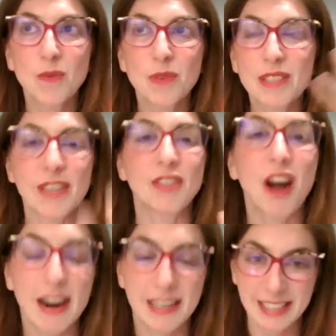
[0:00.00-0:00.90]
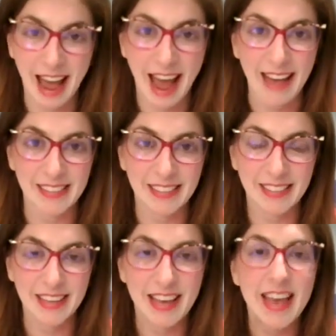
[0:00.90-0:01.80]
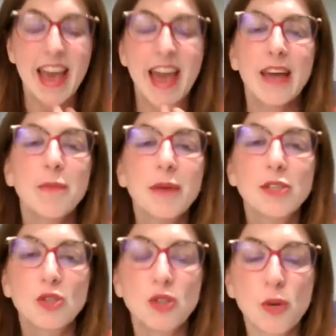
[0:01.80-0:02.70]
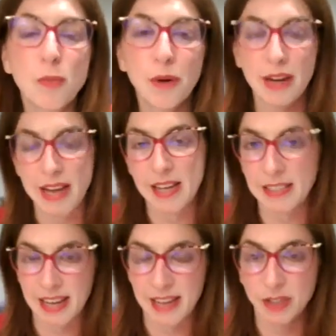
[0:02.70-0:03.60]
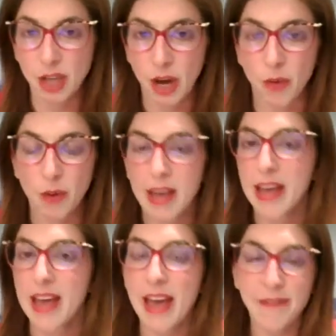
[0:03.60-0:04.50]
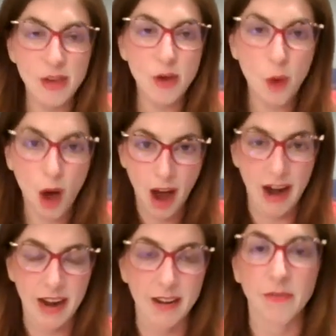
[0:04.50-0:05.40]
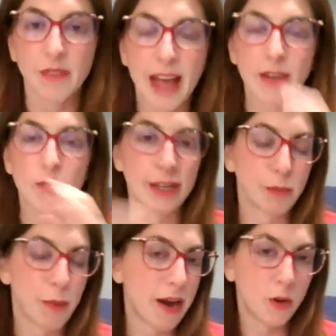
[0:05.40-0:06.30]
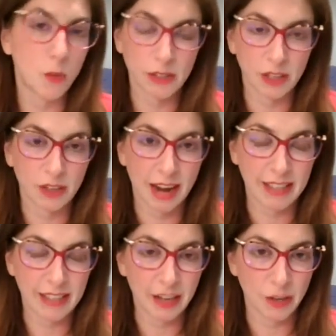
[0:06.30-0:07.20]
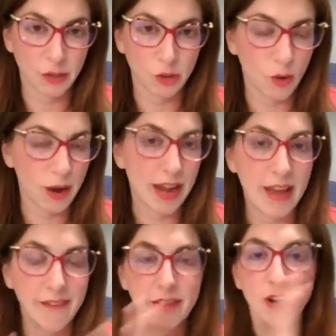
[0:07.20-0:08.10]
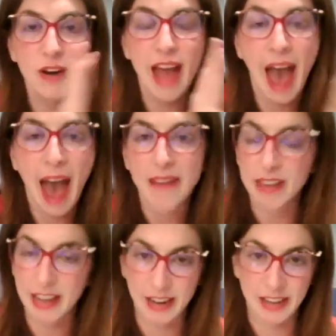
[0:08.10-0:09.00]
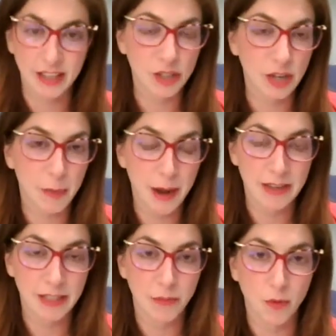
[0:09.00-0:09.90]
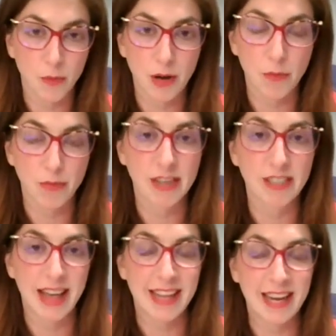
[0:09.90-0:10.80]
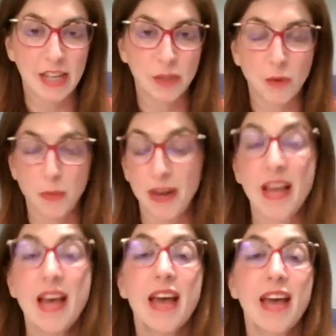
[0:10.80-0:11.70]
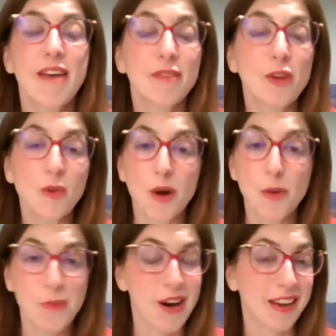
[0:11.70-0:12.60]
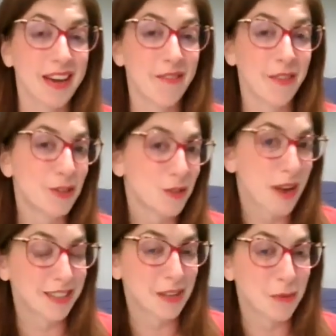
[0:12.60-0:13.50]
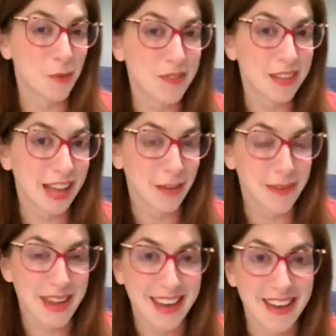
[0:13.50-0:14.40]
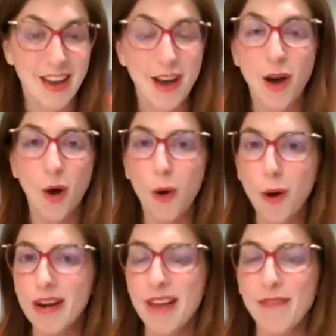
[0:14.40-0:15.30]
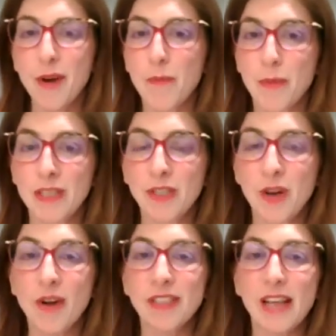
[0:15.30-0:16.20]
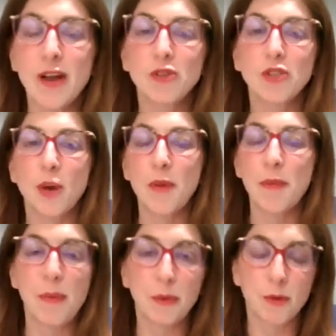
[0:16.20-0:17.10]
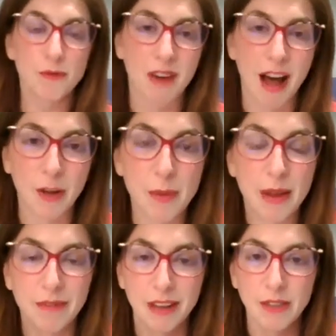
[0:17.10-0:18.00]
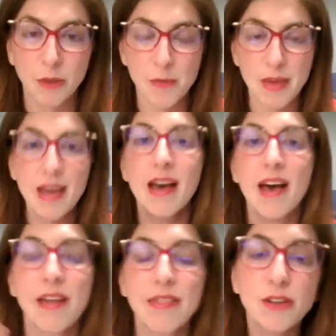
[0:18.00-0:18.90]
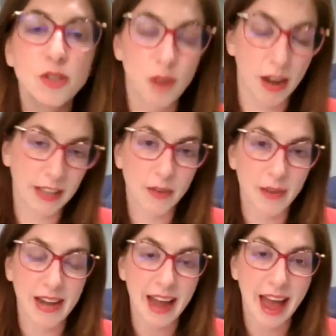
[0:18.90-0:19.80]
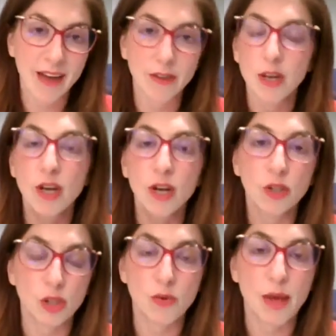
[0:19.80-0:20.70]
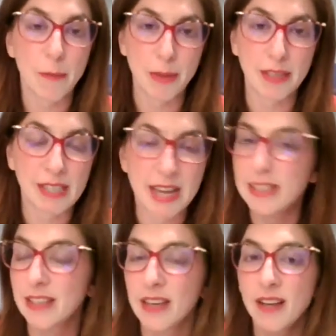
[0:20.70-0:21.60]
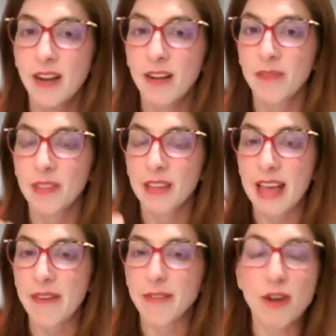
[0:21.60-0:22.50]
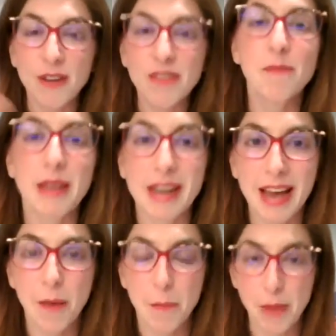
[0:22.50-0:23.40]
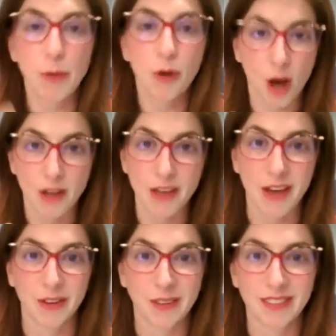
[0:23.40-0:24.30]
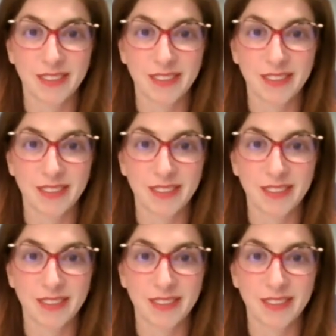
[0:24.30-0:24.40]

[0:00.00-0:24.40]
such a hard task. It can be super easy. So if you are an erased parent who wants to learn how to tell your story, if you're an advocate in the shared parenting movement or parental alienation movement, if you wrote a book, if you directed a movie like me, or if you're a business owner, because I know so many people who follow me and friends with me, they're struggling right now to get business. If you're in the media, people call you.